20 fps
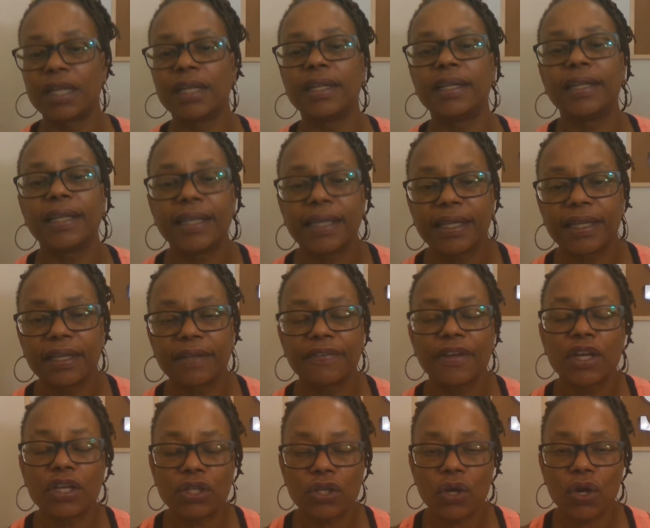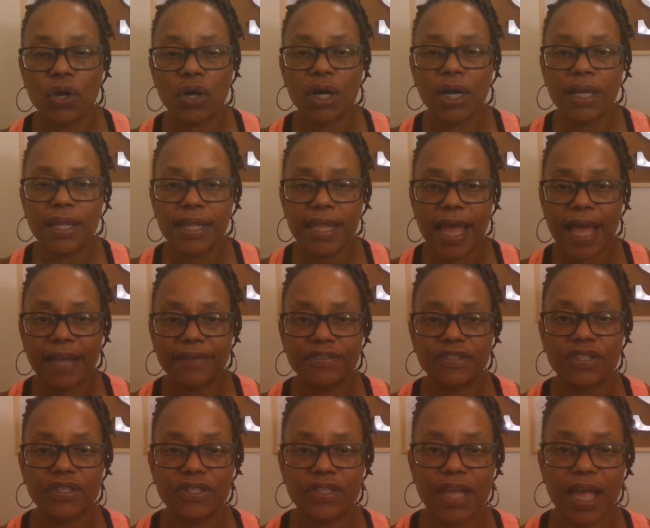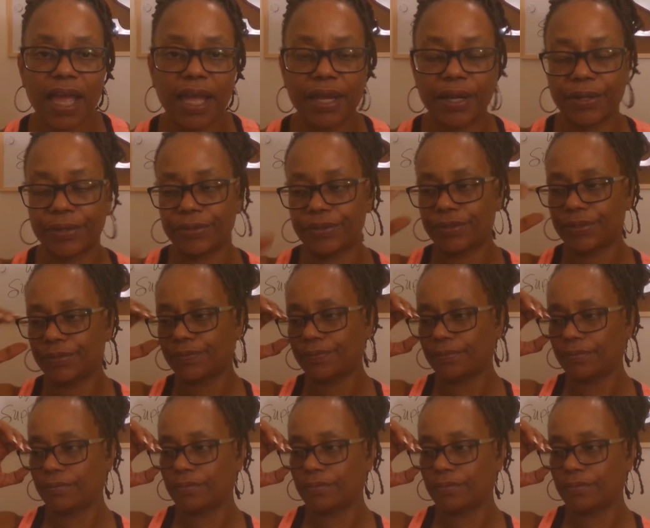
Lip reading: Live your life's desires.